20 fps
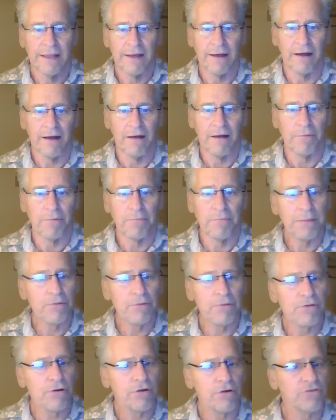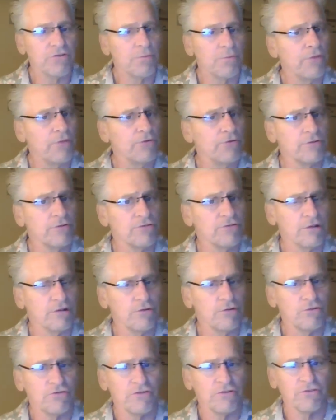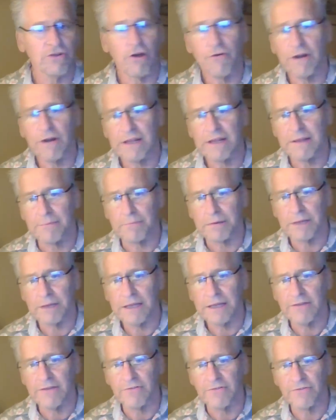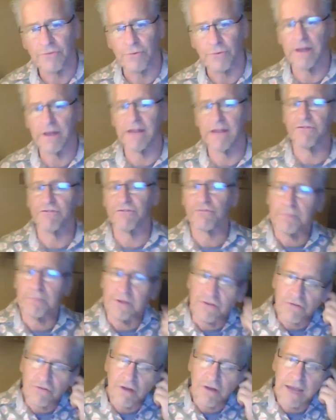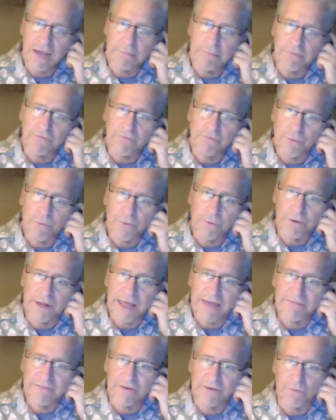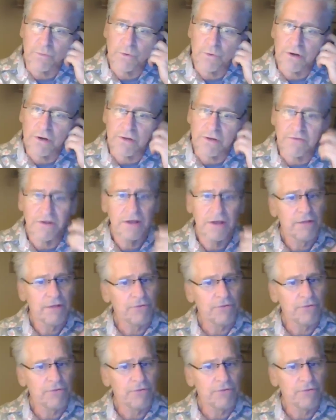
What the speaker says: But maybe there are some other solutions already in place or that have been tried before and haven't worked.